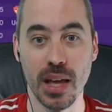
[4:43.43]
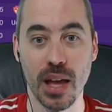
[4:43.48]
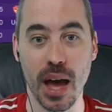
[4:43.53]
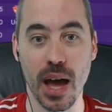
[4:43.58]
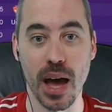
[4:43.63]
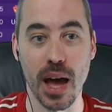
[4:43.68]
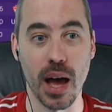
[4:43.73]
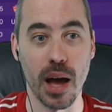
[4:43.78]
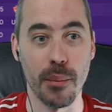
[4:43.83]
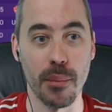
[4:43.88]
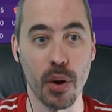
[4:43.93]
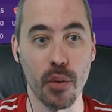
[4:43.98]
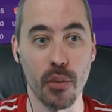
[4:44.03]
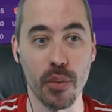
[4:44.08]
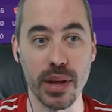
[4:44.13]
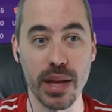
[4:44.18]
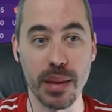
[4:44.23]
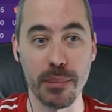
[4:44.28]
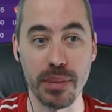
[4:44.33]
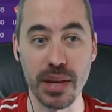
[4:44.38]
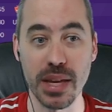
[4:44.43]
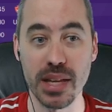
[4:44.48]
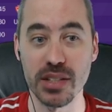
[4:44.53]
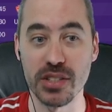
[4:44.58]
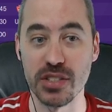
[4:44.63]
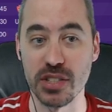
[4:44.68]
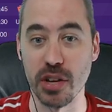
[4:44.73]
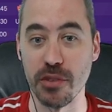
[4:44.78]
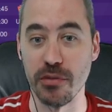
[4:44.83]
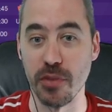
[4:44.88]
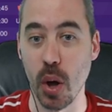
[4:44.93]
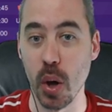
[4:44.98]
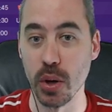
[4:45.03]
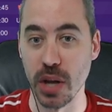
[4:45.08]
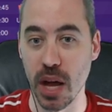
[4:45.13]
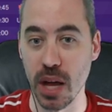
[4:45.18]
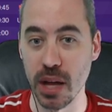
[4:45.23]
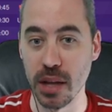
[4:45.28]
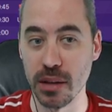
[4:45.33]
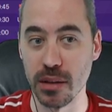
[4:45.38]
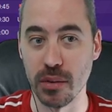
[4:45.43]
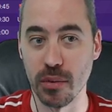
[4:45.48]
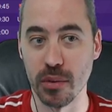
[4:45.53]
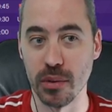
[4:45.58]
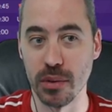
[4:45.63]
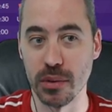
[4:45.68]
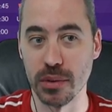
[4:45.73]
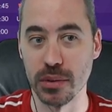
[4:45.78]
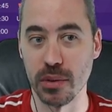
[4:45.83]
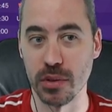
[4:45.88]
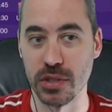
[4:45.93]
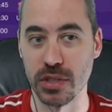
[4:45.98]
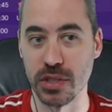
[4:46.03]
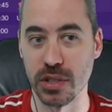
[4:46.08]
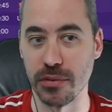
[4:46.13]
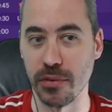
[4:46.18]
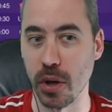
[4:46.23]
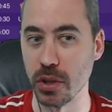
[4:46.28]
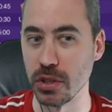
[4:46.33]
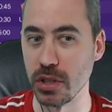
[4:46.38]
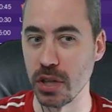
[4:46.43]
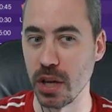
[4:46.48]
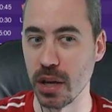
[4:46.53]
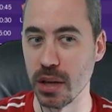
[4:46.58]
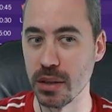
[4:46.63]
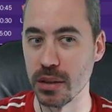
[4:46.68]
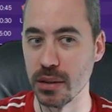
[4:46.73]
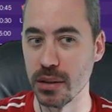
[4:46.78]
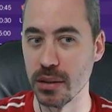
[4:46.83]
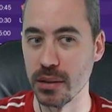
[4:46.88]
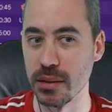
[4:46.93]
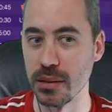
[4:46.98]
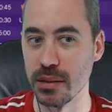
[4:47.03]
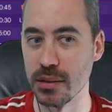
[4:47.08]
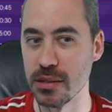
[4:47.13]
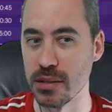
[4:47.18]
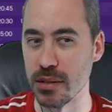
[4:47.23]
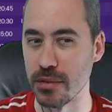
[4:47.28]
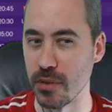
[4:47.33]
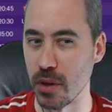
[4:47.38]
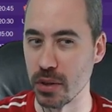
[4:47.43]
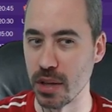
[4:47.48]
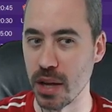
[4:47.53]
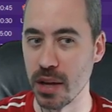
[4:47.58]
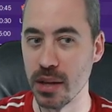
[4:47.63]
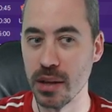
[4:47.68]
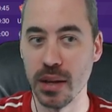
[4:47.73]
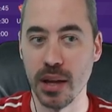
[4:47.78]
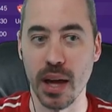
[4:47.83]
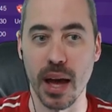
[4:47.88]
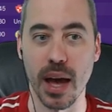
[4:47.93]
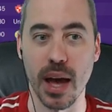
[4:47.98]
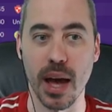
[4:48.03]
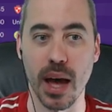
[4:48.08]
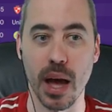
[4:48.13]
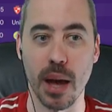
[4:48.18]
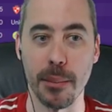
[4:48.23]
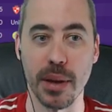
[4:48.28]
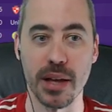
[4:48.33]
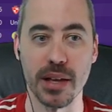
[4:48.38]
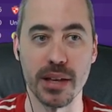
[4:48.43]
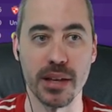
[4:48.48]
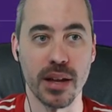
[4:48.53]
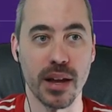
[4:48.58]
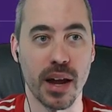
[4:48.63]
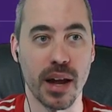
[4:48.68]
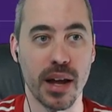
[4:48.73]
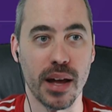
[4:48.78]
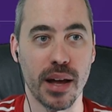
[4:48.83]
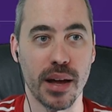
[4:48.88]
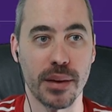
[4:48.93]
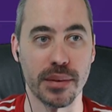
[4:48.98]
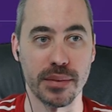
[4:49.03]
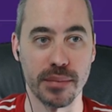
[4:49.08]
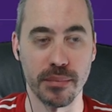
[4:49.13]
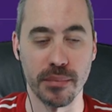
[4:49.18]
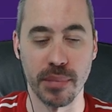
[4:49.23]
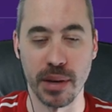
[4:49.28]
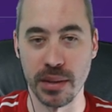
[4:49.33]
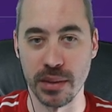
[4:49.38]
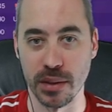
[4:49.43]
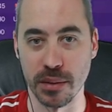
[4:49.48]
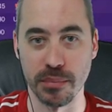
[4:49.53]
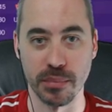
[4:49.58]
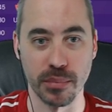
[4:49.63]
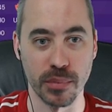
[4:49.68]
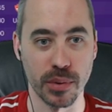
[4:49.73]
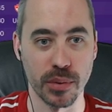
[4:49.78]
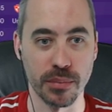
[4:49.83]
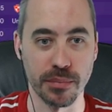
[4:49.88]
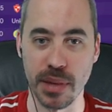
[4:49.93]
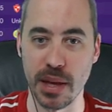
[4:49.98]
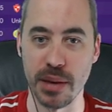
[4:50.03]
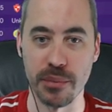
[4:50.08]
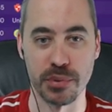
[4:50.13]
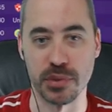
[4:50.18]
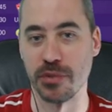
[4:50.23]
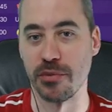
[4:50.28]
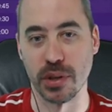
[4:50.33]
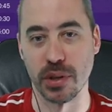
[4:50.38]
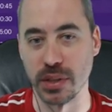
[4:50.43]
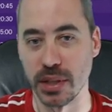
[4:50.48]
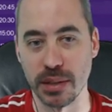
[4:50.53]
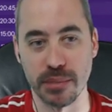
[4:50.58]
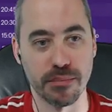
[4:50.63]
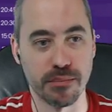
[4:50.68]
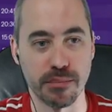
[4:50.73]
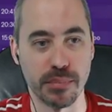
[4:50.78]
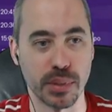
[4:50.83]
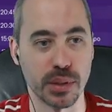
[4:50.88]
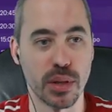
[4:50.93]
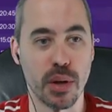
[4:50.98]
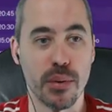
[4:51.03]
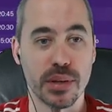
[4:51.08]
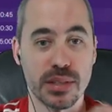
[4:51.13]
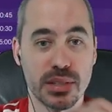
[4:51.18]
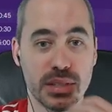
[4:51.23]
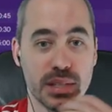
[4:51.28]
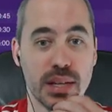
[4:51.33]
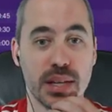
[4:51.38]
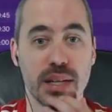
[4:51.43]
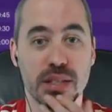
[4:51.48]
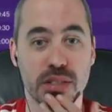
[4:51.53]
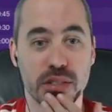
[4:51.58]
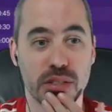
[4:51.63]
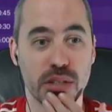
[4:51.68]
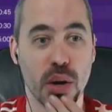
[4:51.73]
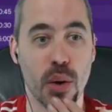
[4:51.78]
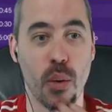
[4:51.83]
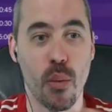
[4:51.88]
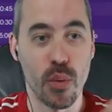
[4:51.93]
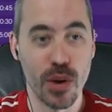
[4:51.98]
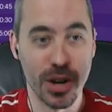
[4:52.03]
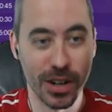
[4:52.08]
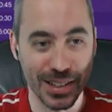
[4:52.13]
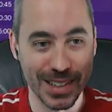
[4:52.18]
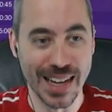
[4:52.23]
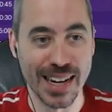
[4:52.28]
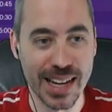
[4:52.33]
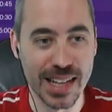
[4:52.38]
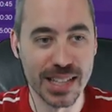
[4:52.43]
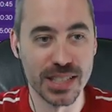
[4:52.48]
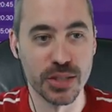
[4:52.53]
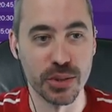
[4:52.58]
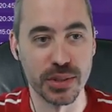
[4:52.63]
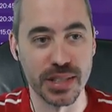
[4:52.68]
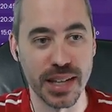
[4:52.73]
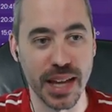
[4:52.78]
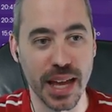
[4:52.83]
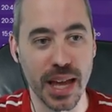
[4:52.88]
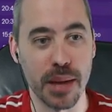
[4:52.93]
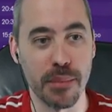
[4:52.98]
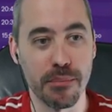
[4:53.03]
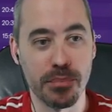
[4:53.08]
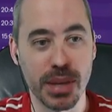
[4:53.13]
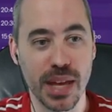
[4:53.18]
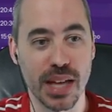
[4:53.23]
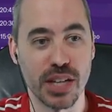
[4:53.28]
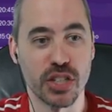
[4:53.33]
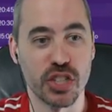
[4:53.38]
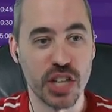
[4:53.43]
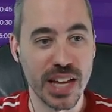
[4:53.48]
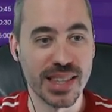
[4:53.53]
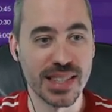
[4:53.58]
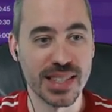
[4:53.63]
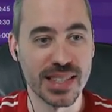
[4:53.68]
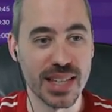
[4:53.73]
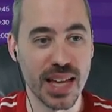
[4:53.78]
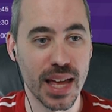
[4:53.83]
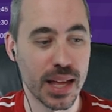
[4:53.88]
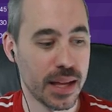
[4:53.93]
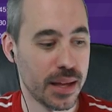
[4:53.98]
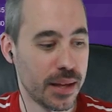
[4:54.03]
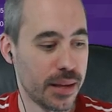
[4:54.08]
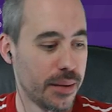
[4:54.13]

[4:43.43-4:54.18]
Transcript: Um, we beat Savona or Savonia, Savona, um, uh, in the it was a friendly below us. So we are getting into it today. Piacenza.